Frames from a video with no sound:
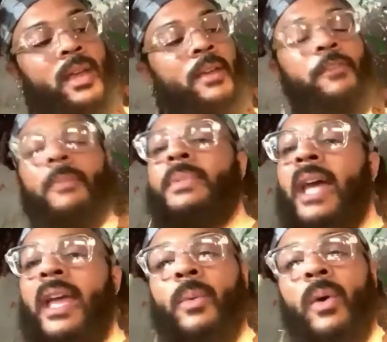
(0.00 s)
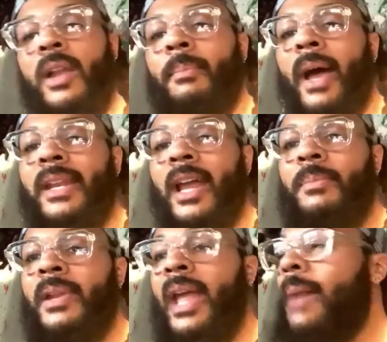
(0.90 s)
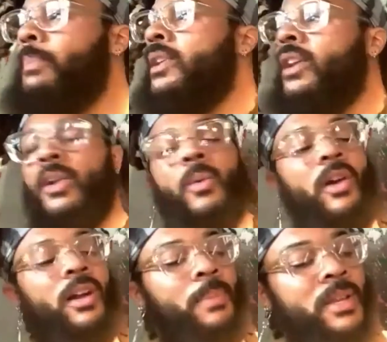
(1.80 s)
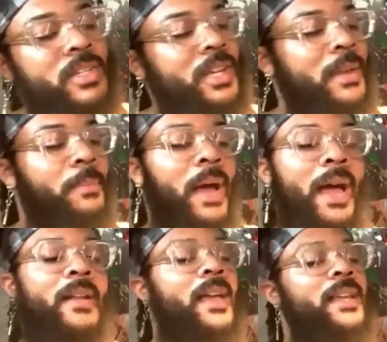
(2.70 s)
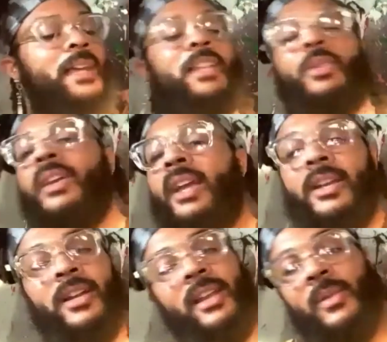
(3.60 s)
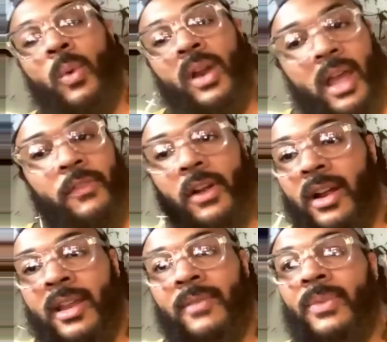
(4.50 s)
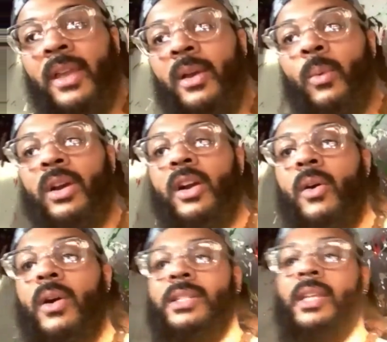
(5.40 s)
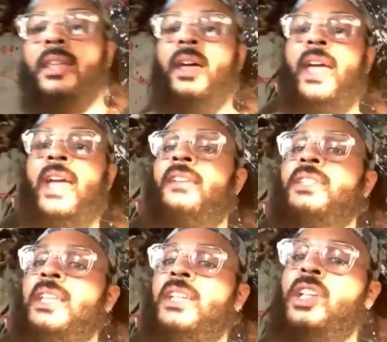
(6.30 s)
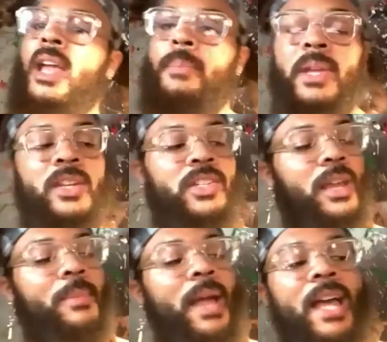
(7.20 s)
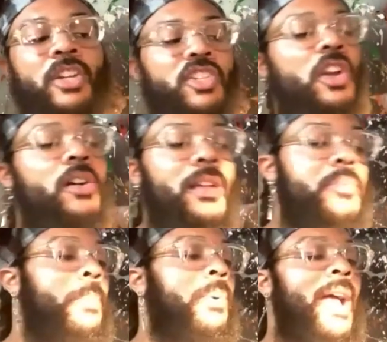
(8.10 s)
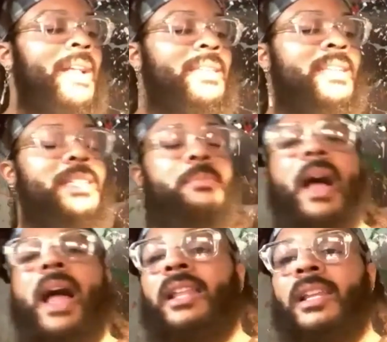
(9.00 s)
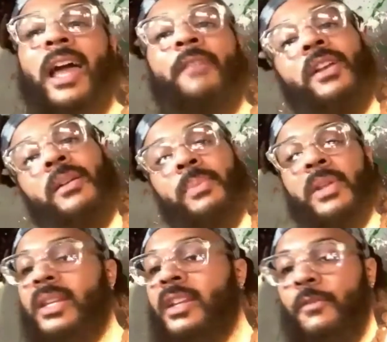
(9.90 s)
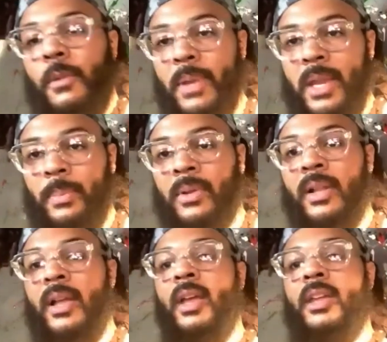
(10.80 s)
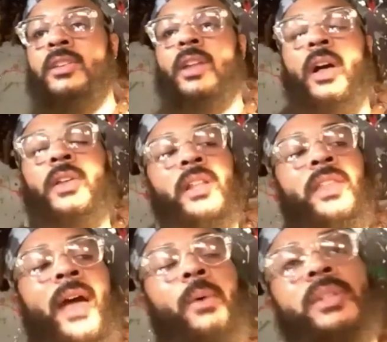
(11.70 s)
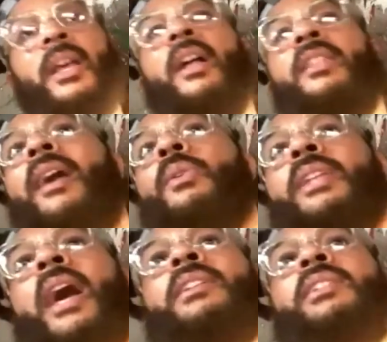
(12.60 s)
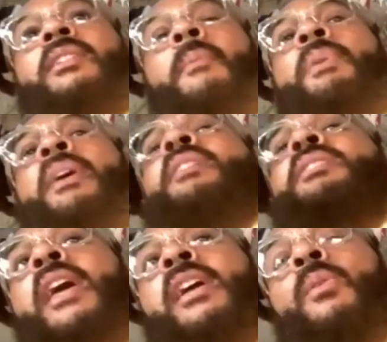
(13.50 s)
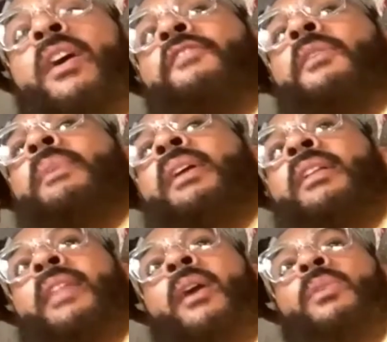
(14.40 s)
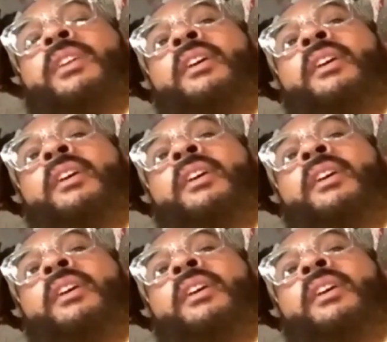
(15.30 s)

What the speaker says: from day one might not have been happy to go to work, but shit, by day 300 and whatever, and we're going to the NFC Championship. Guys are showing up to practice, smiling, laughing, completely different people, you know? So that was honestly the biggest takeaway for me. And that was